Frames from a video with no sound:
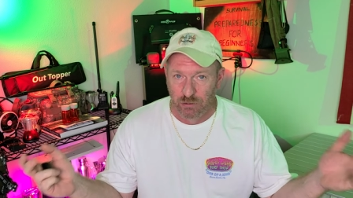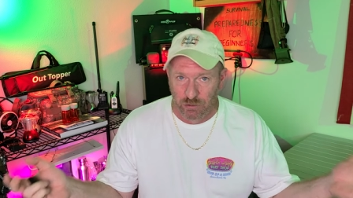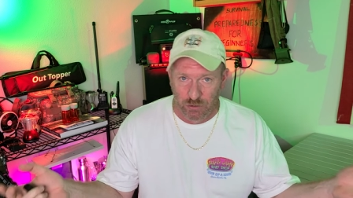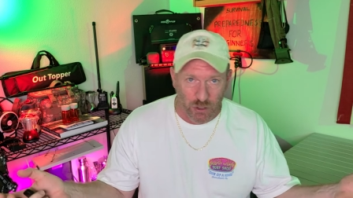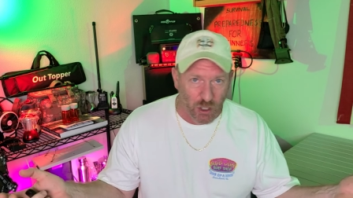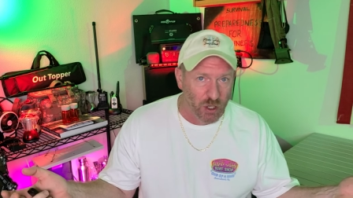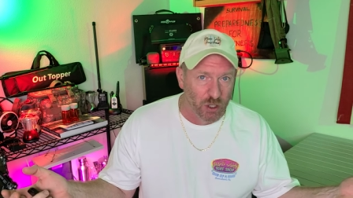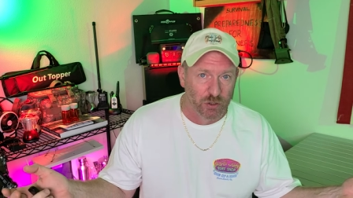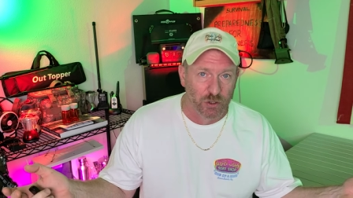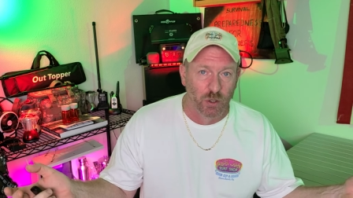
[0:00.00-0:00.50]

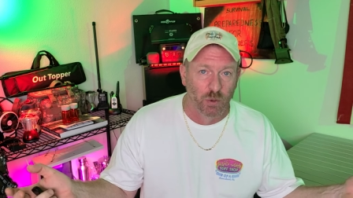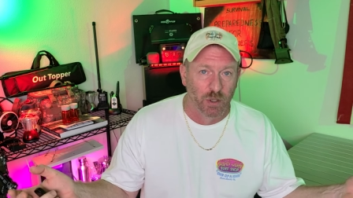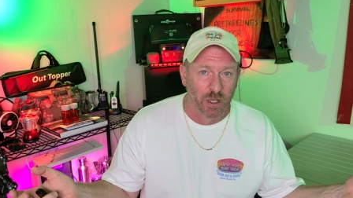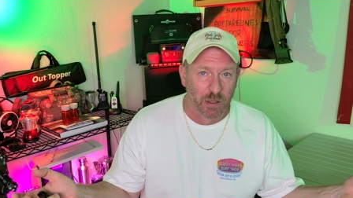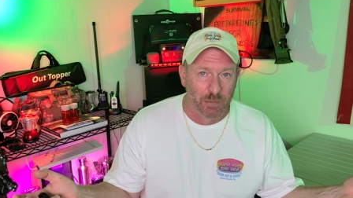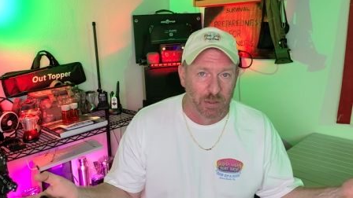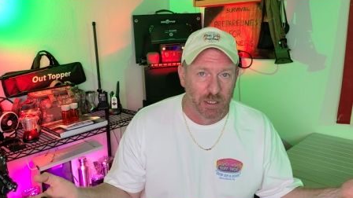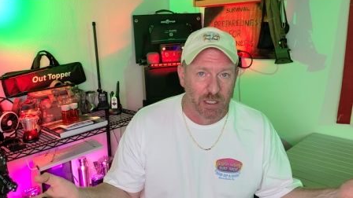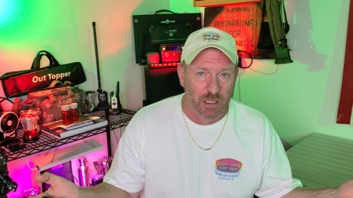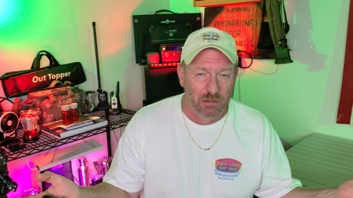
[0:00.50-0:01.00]
You all know what I
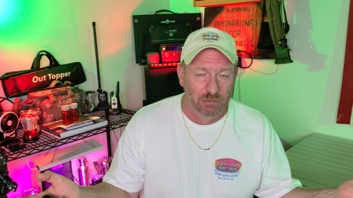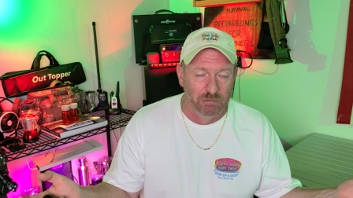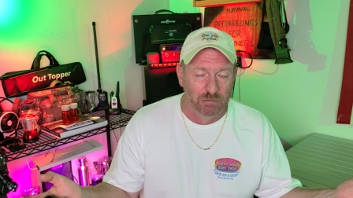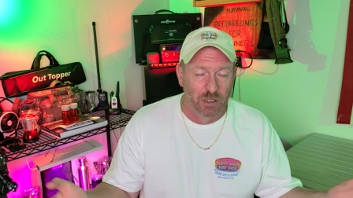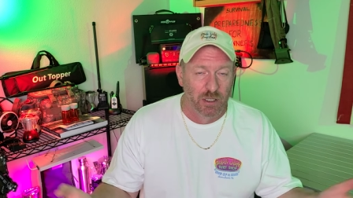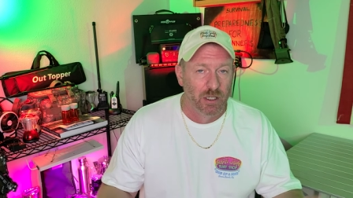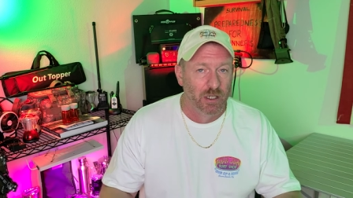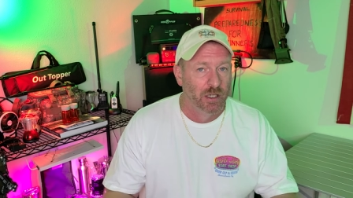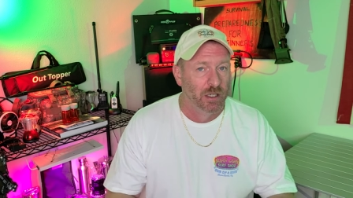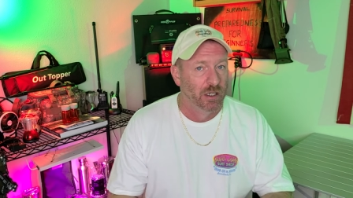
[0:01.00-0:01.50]
mean.
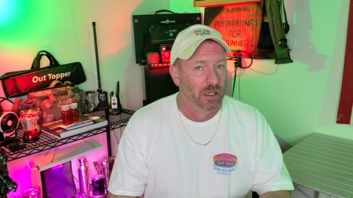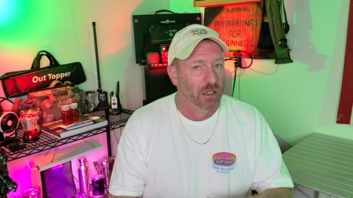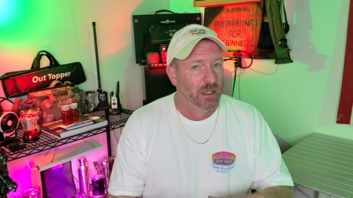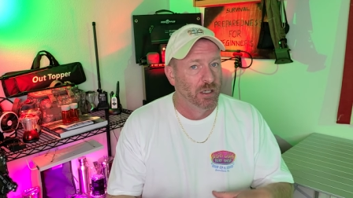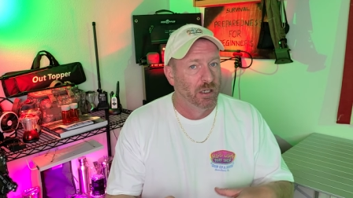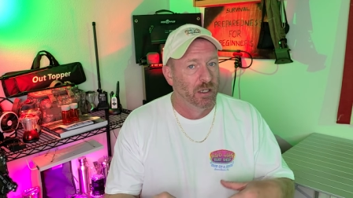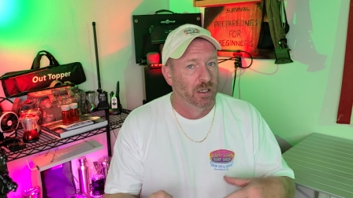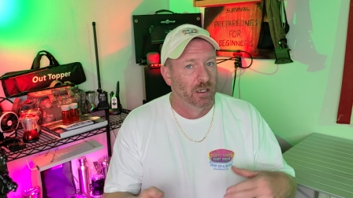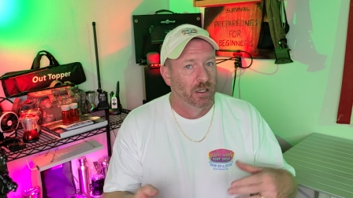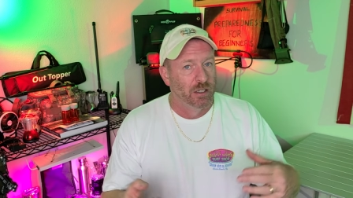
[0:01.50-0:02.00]

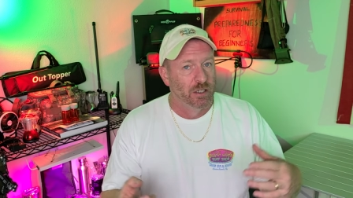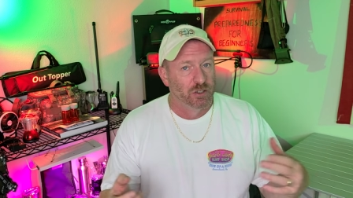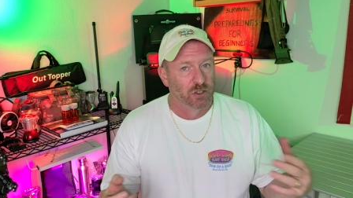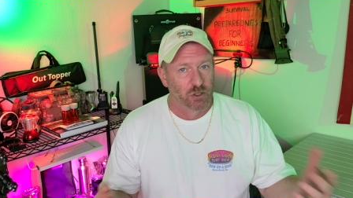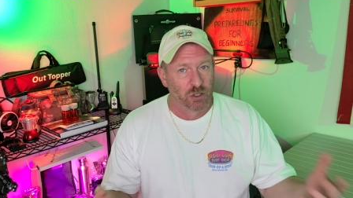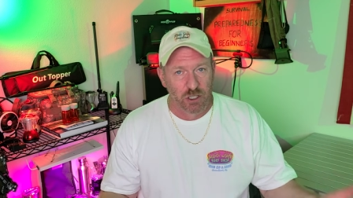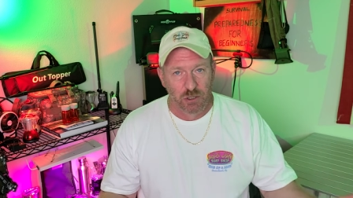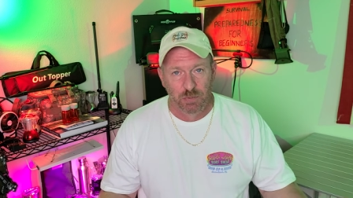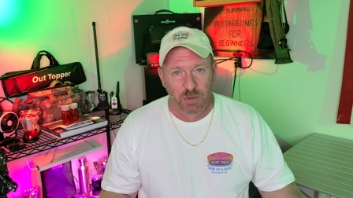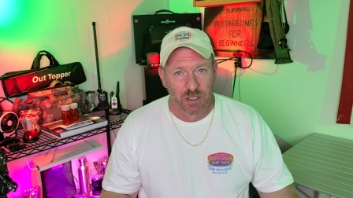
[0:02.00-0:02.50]
It's
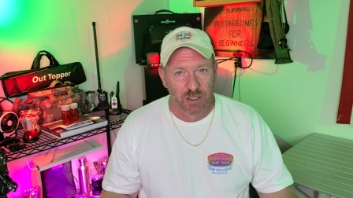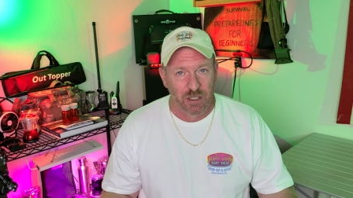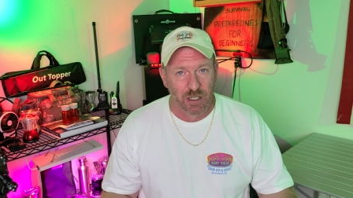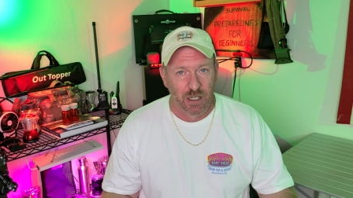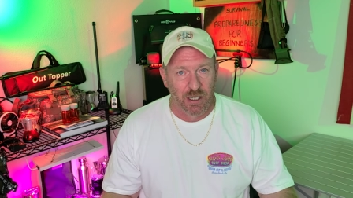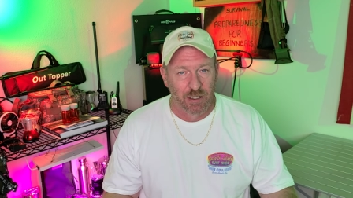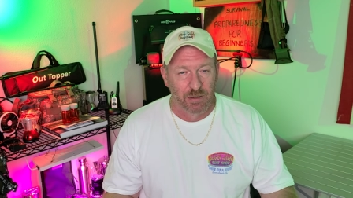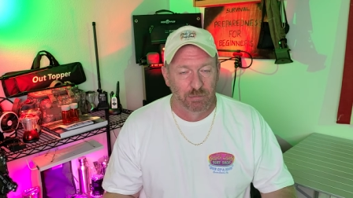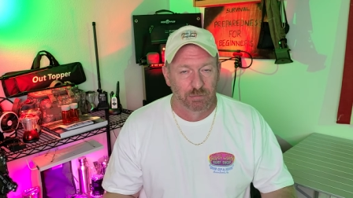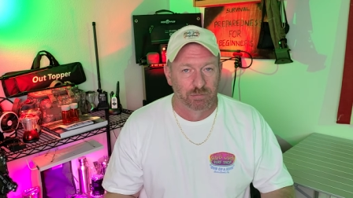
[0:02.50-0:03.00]
Christmas
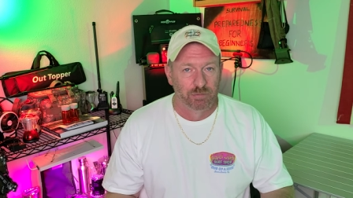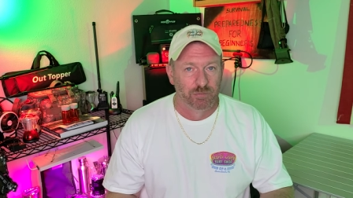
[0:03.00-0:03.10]
time,